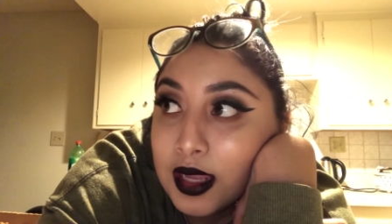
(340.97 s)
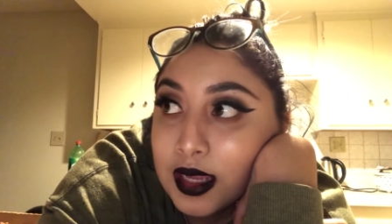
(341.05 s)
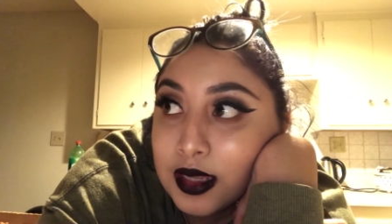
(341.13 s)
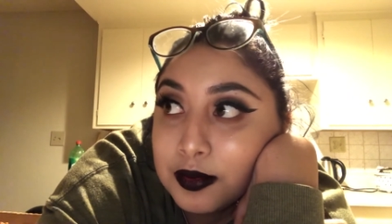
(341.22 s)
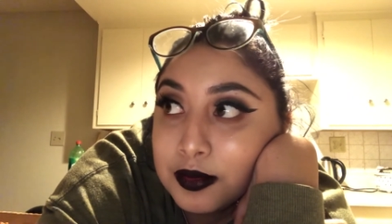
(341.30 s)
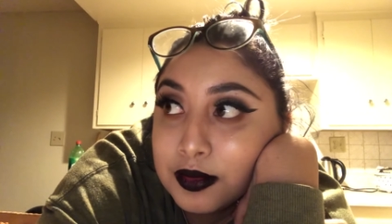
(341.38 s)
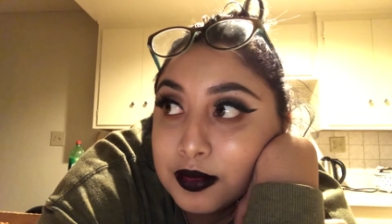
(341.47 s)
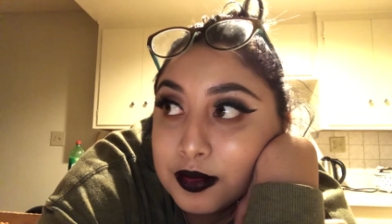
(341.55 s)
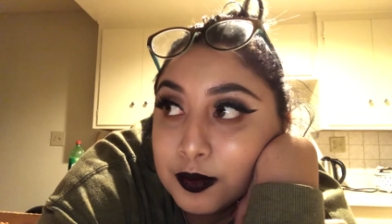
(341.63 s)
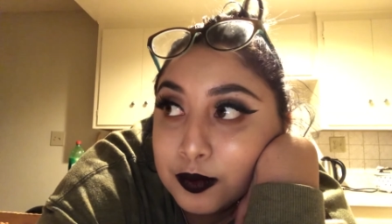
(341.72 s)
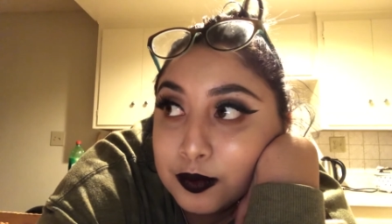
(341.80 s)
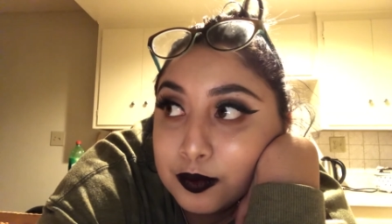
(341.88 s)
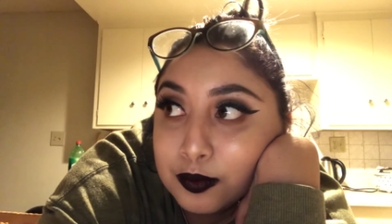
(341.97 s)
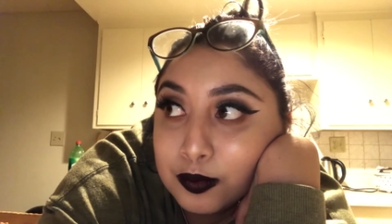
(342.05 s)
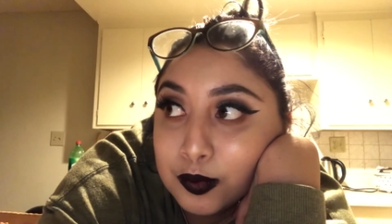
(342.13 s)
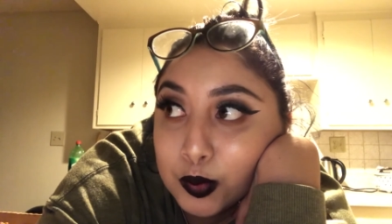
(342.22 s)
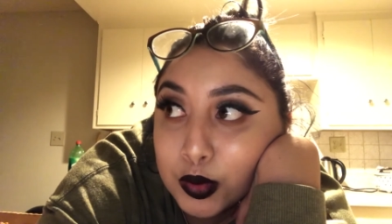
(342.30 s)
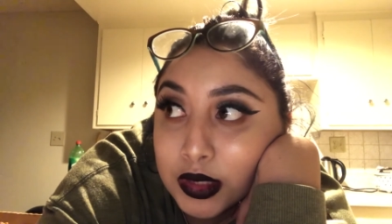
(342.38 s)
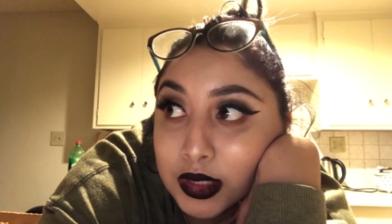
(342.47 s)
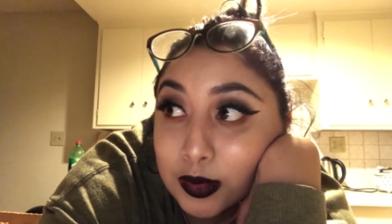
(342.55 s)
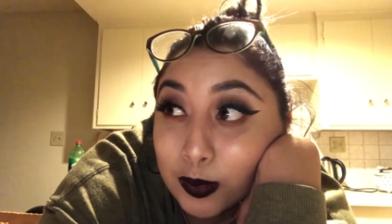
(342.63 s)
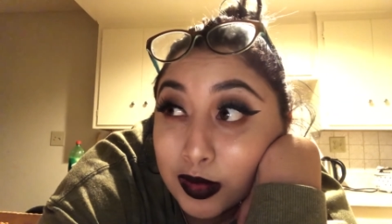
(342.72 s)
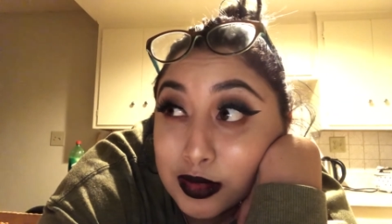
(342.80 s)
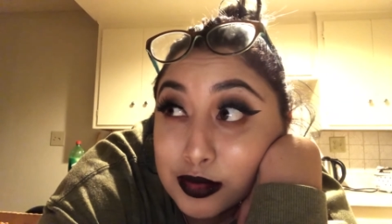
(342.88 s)
And we're
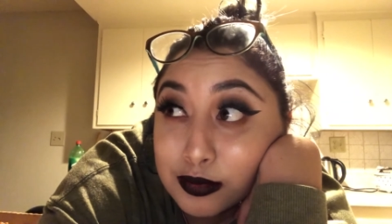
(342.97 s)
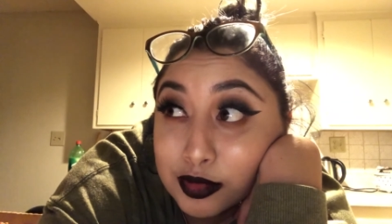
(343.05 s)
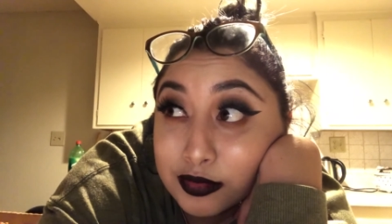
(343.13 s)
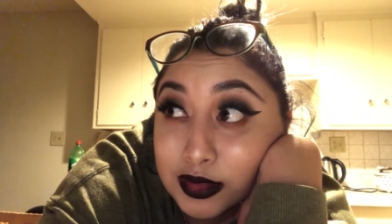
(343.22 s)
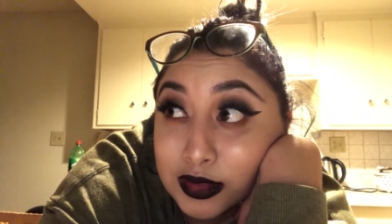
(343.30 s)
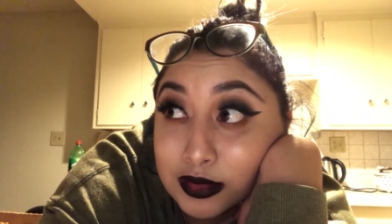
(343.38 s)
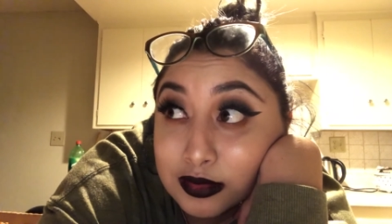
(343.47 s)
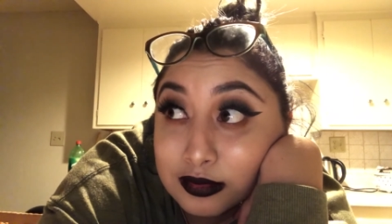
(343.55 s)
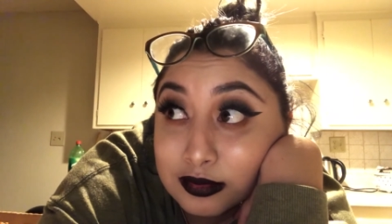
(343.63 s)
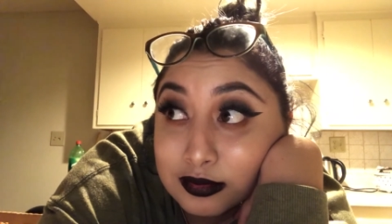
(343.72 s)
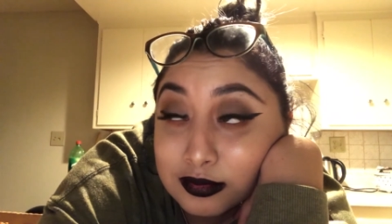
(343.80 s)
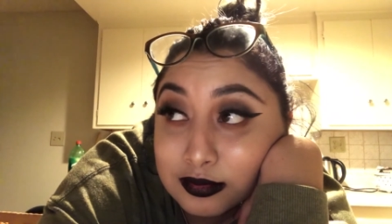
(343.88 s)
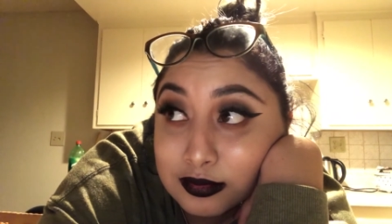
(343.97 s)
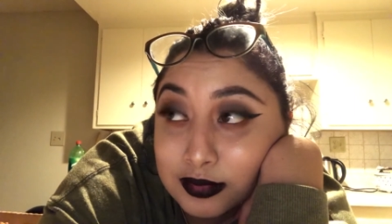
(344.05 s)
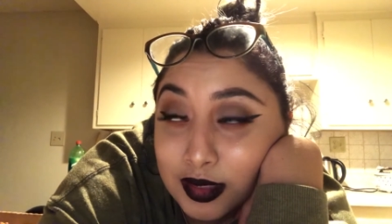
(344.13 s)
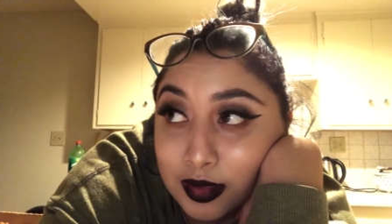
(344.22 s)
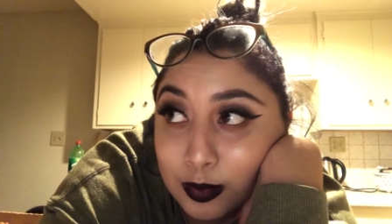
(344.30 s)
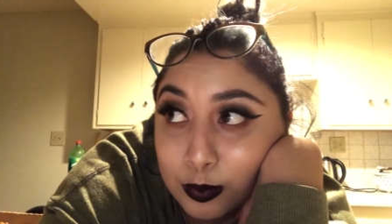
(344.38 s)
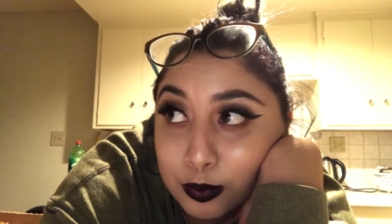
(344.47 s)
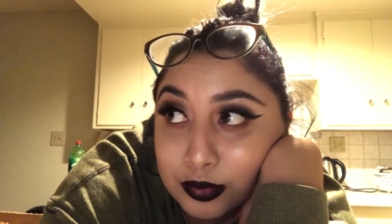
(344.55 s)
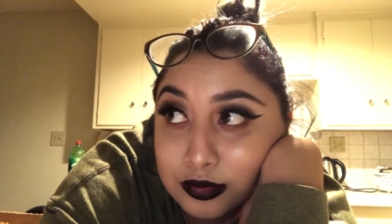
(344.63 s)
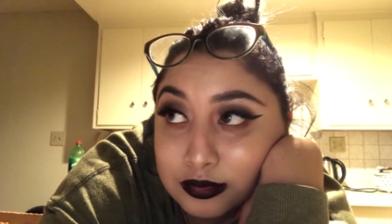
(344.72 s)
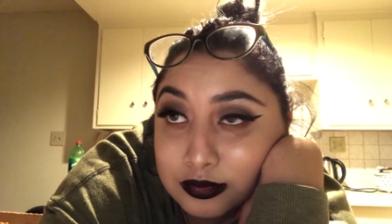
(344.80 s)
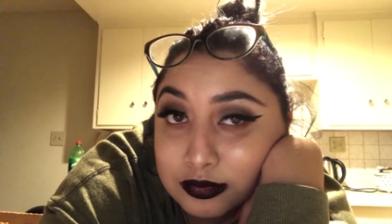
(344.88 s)
gonna watch a movie. I hope.
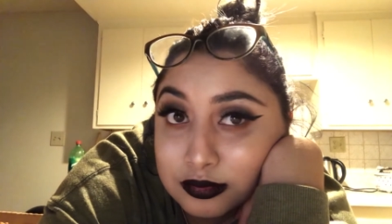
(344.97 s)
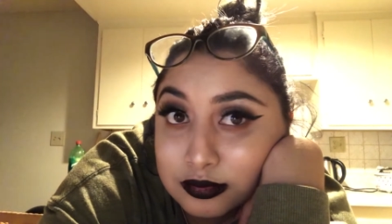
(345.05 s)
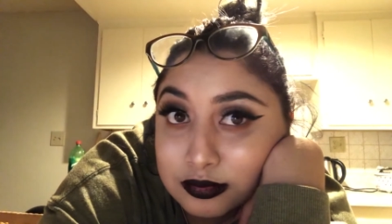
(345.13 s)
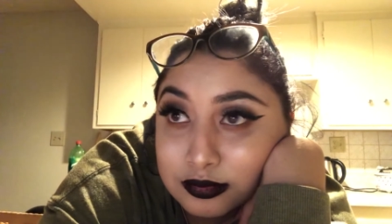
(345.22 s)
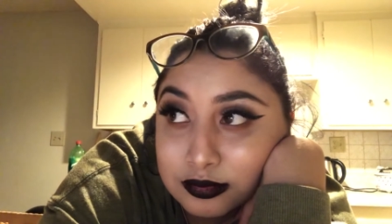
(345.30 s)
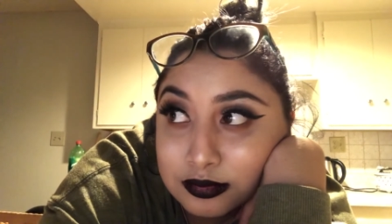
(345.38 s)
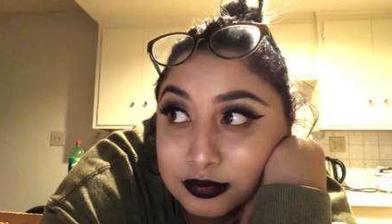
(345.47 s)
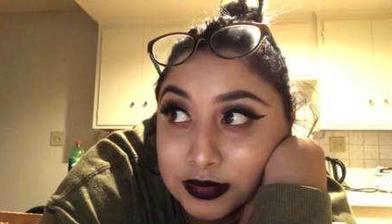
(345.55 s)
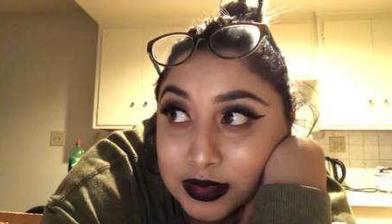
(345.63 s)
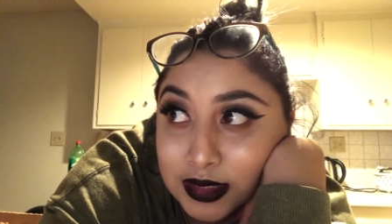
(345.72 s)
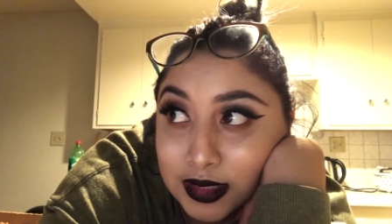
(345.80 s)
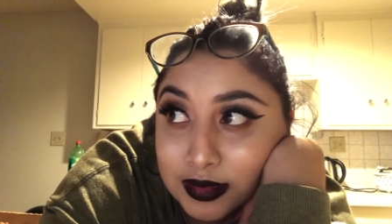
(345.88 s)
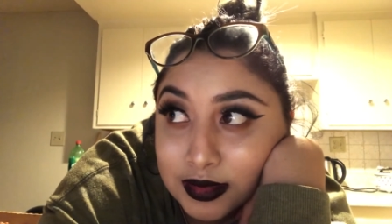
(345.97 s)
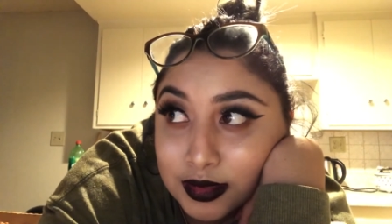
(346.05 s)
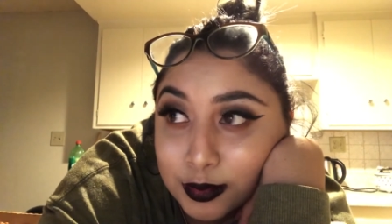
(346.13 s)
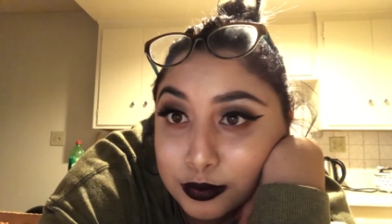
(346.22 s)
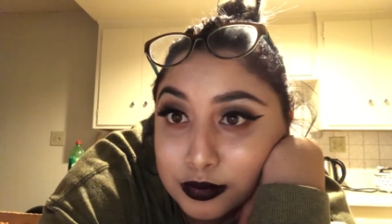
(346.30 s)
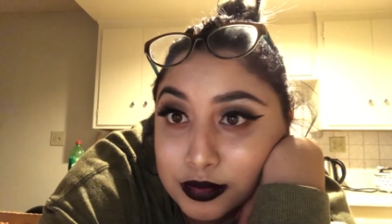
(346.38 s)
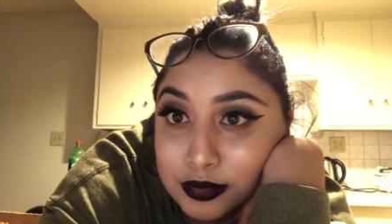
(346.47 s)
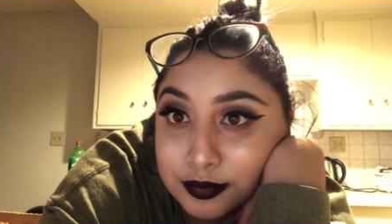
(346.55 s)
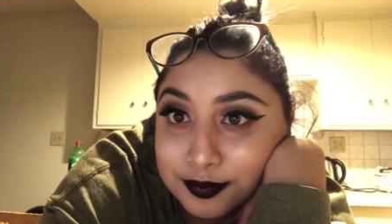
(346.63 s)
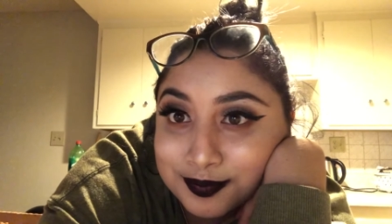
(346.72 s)
And nothing else.